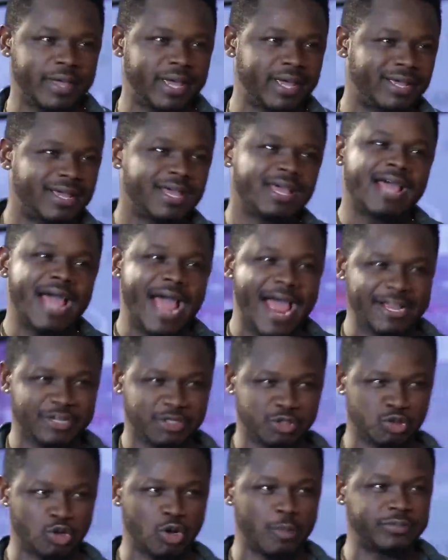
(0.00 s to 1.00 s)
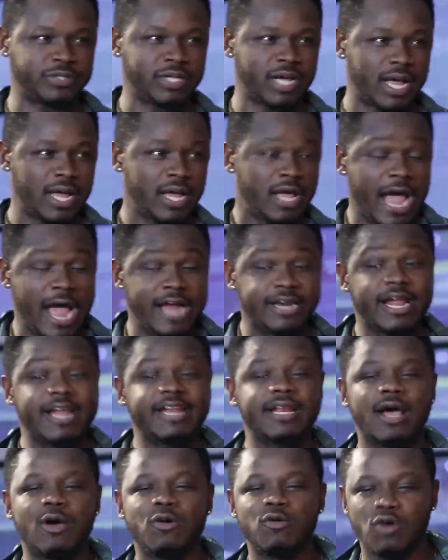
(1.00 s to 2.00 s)
to beg, I stopped her
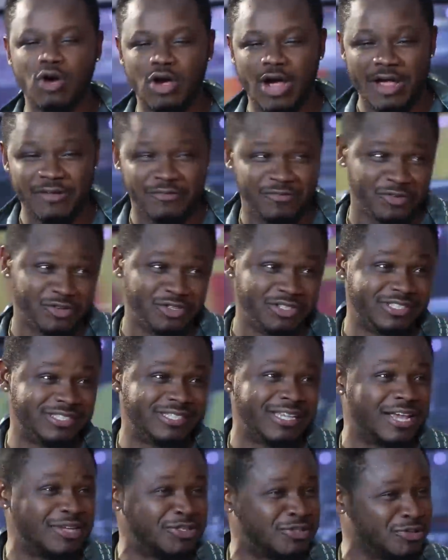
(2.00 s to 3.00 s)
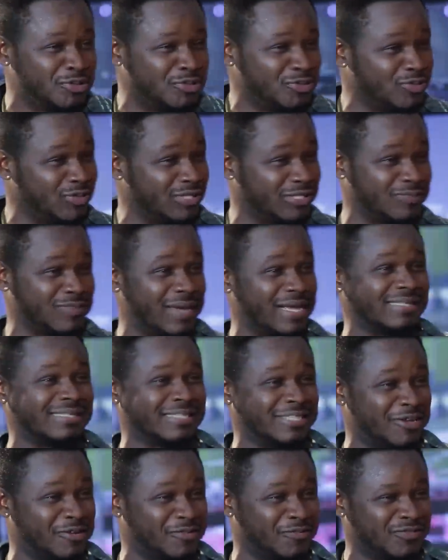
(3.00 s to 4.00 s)
and I volunteered to do it
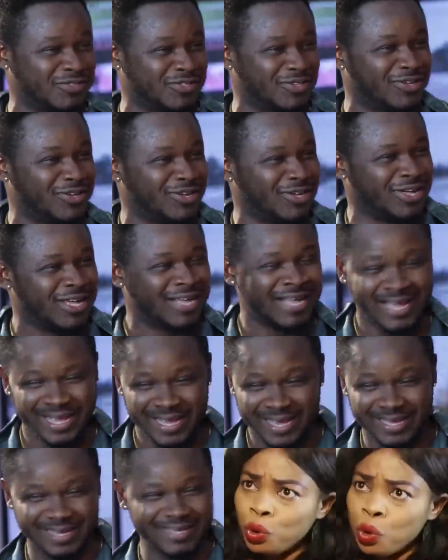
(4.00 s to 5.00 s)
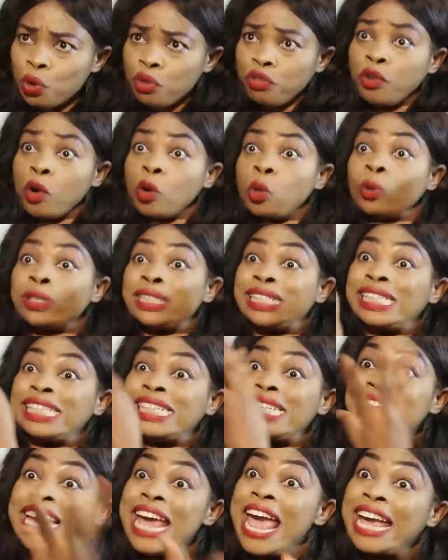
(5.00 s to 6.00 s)
myself. So you
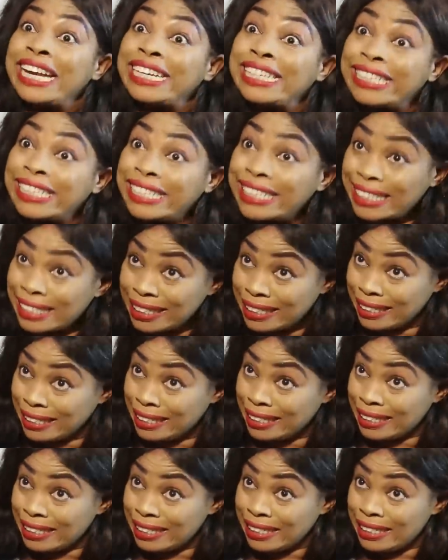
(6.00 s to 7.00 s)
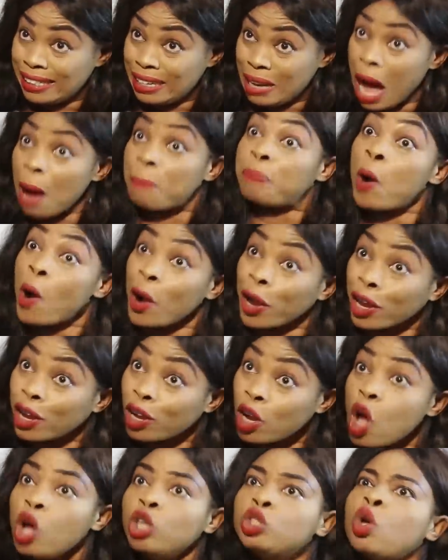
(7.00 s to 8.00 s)
volunteered? A boy,
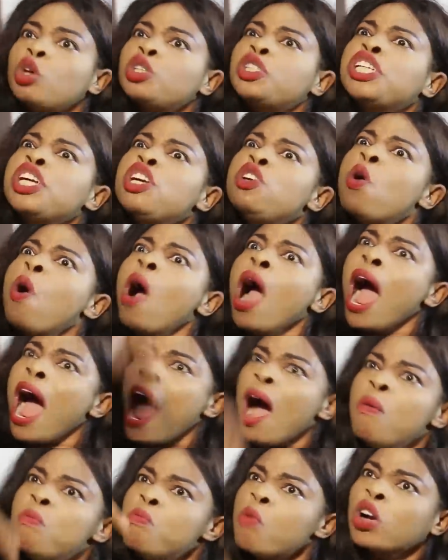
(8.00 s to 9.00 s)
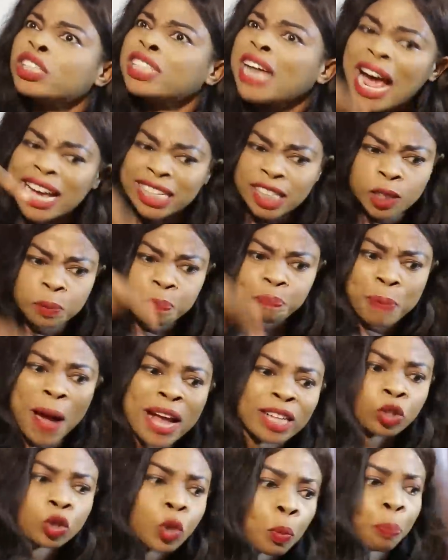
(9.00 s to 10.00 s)
does she know how much I
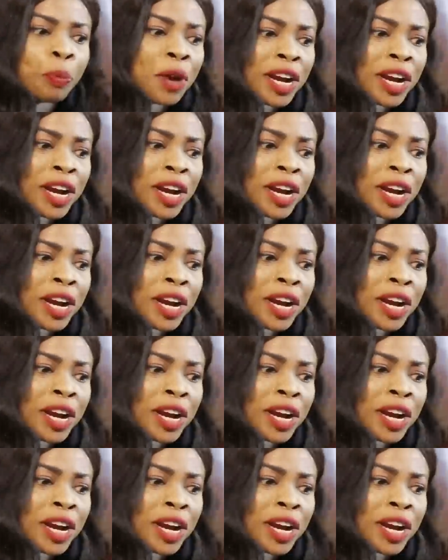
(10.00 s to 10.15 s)
spent